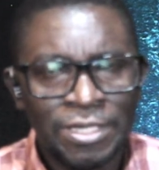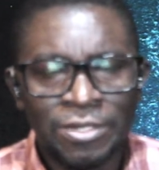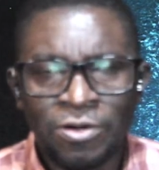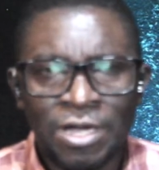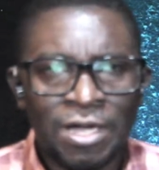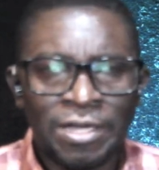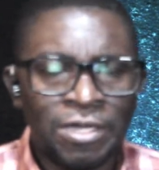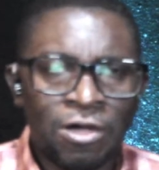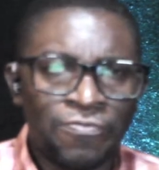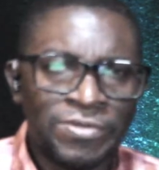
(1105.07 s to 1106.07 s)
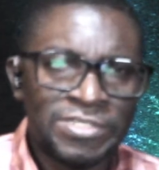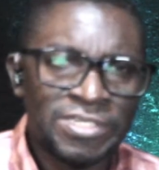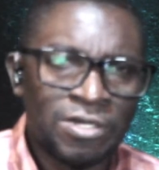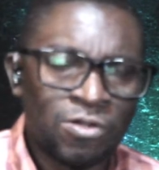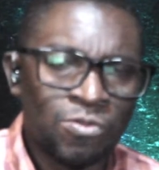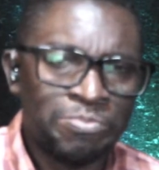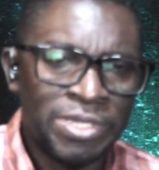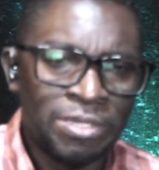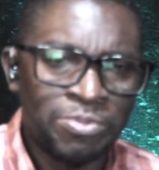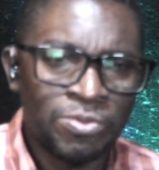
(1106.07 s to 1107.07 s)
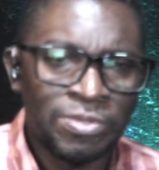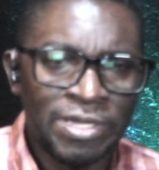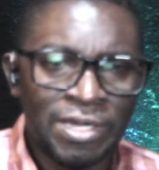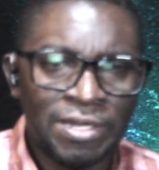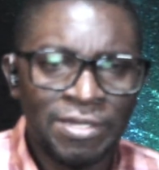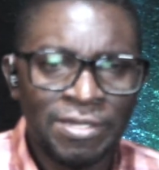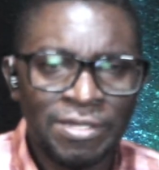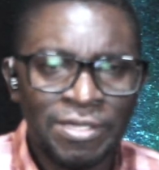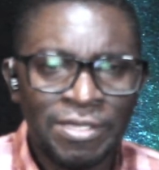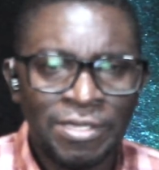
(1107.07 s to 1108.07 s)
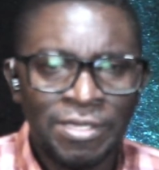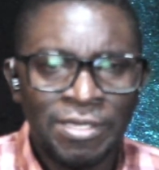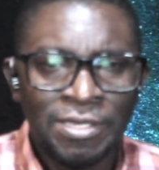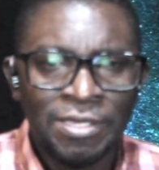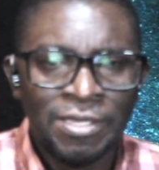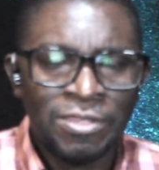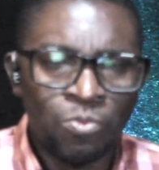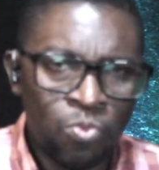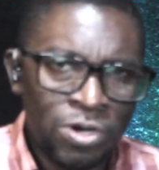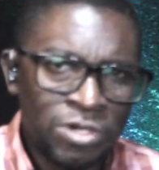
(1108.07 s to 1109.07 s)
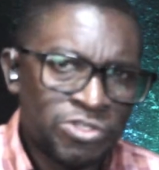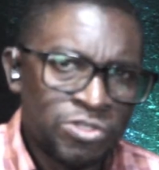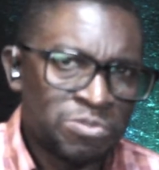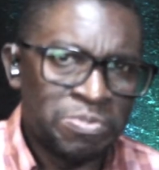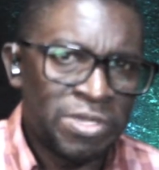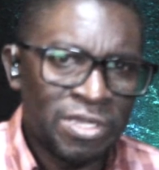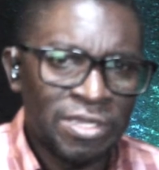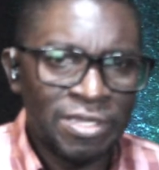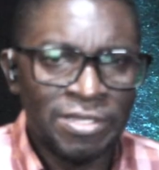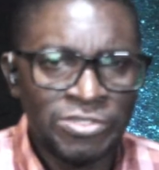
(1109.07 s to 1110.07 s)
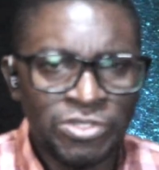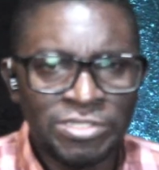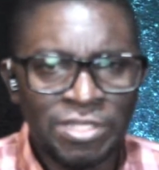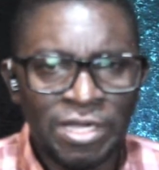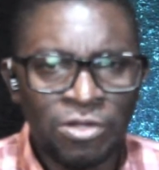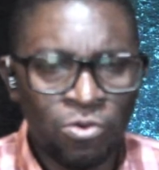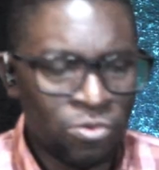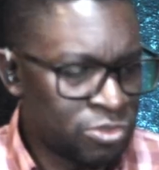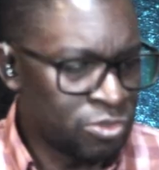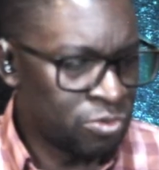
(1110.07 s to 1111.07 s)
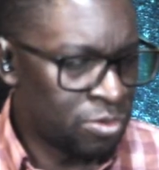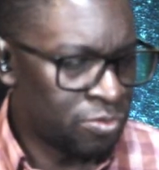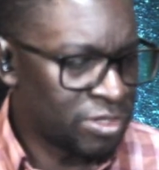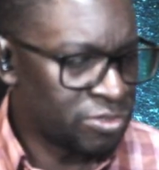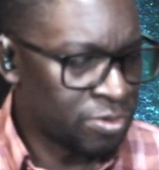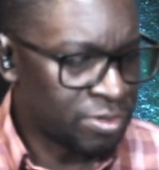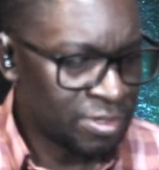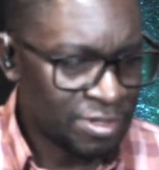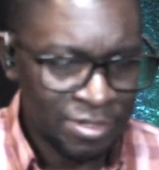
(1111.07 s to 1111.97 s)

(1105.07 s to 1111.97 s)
You know, I often tell people that the words you speak is just like going to a restaurant.